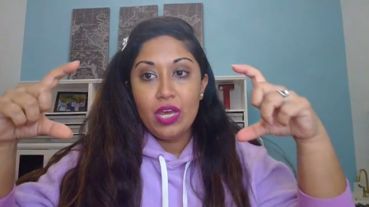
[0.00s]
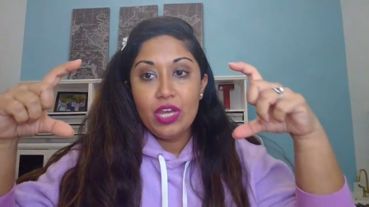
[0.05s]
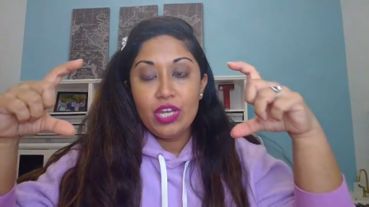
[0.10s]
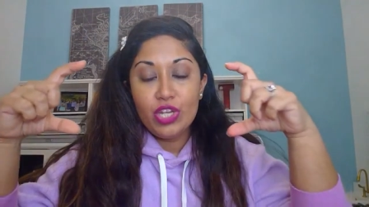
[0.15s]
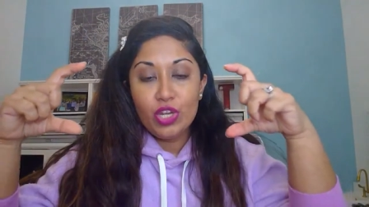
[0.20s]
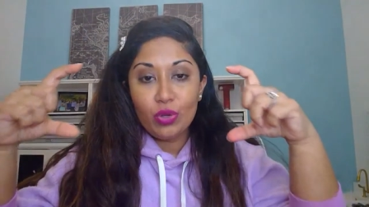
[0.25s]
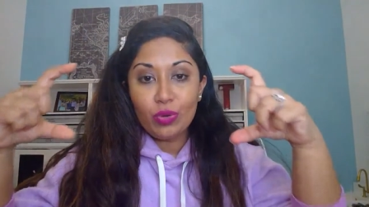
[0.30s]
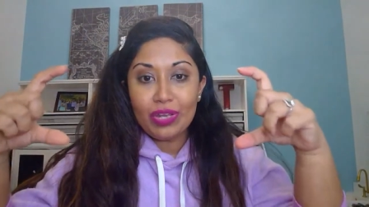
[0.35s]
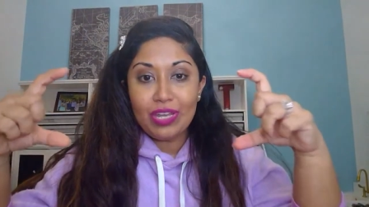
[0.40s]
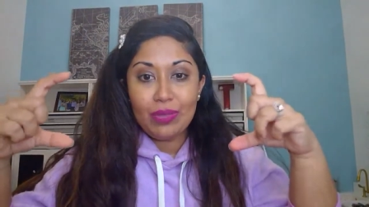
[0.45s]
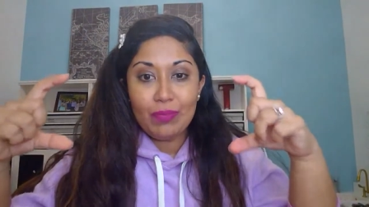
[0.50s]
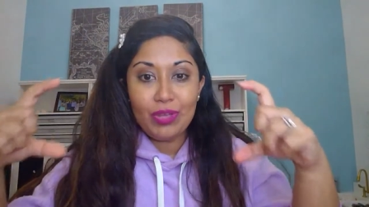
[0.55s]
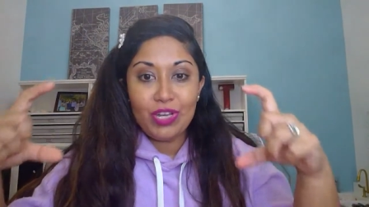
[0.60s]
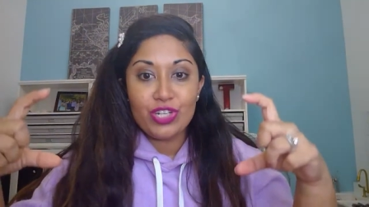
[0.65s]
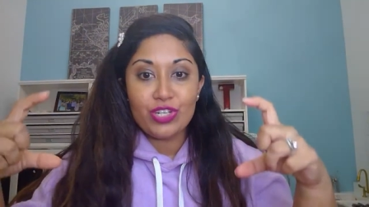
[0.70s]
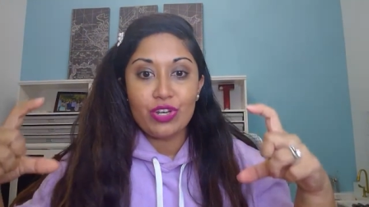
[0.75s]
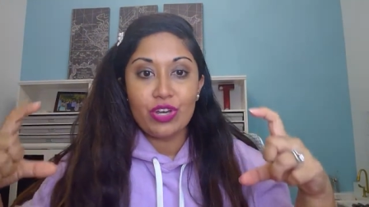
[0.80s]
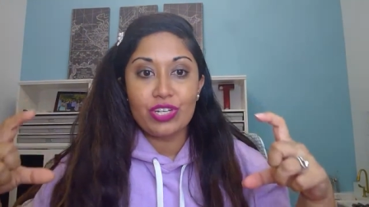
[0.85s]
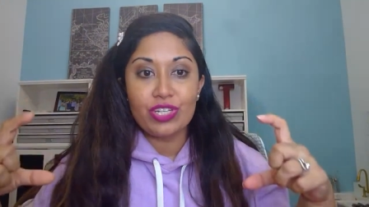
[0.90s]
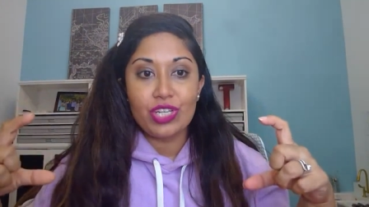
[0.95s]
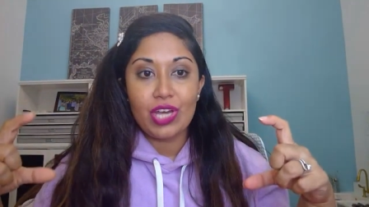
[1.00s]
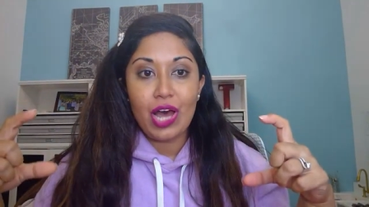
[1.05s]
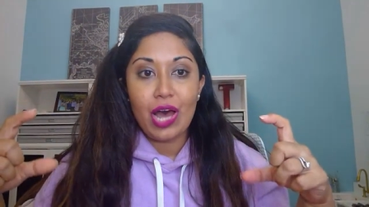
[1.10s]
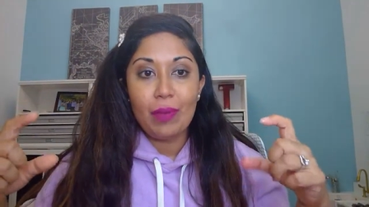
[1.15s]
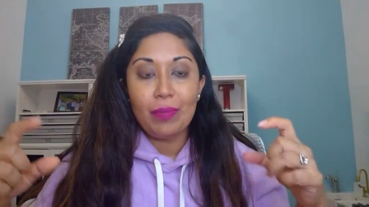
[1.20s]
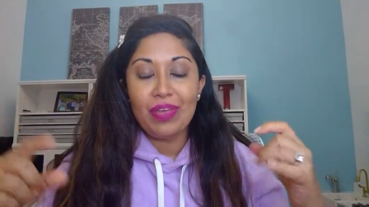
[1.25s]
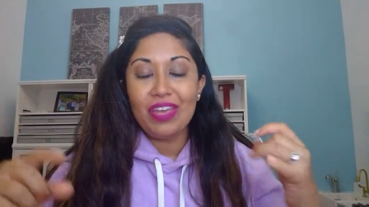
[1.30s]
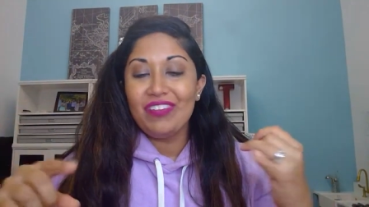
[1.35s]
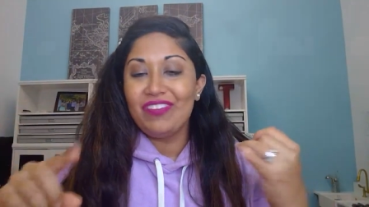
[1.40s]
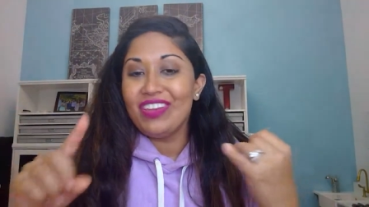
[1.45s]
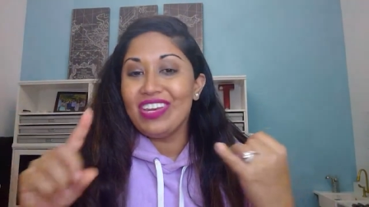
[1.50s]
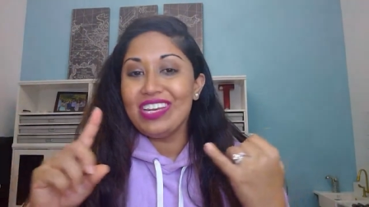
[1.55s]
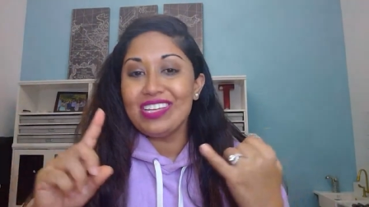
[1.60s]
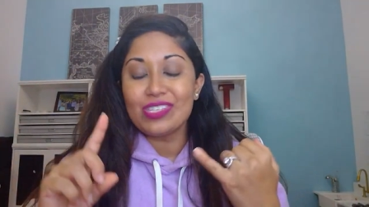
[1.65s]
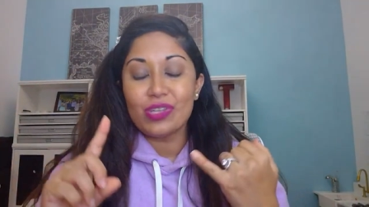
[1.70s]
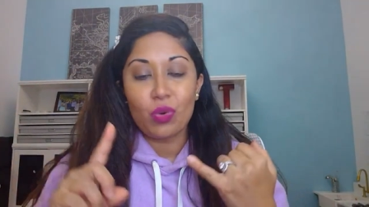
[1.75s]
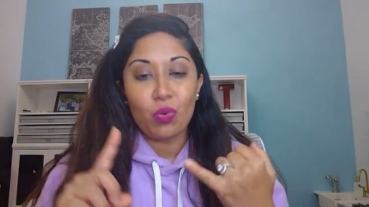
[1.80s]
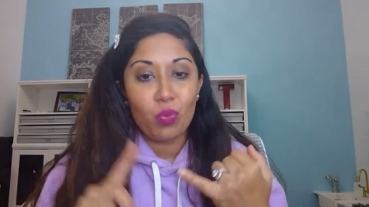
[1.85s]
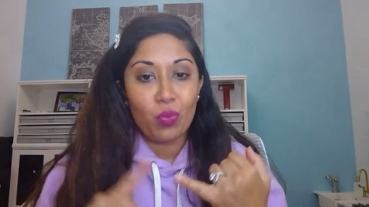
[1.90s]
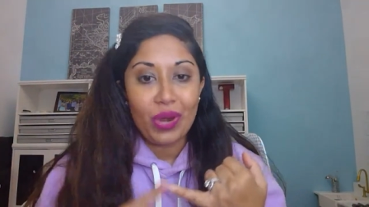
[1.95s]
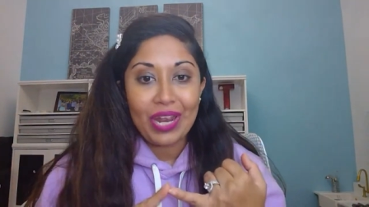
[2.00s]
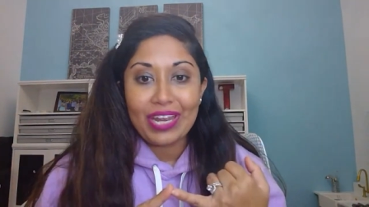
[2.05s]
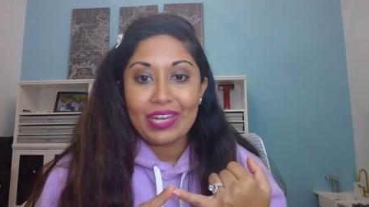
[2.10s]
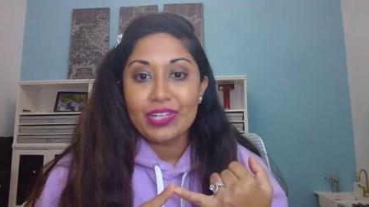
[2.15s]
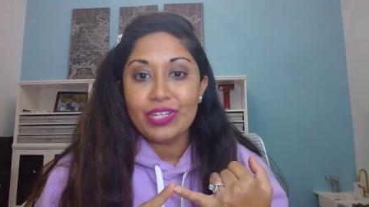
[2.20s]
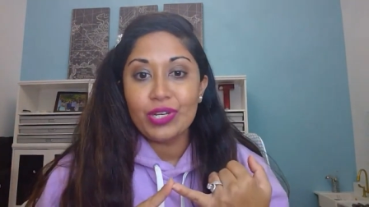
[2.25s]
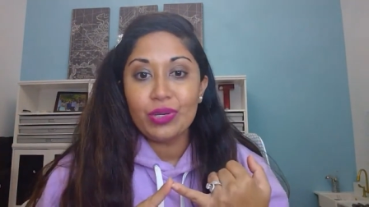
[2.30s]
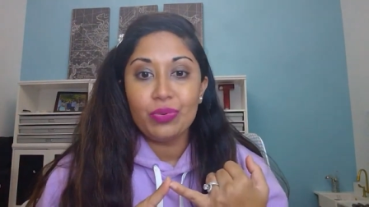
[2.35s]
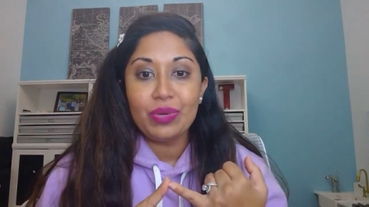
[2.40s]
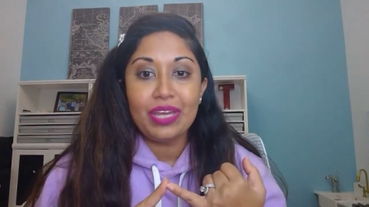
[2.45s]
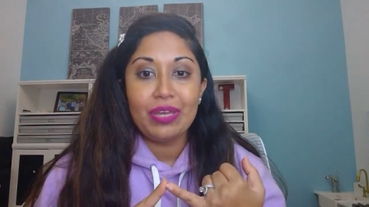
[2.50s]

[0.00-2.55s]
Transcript: Your image on top, if it is a rando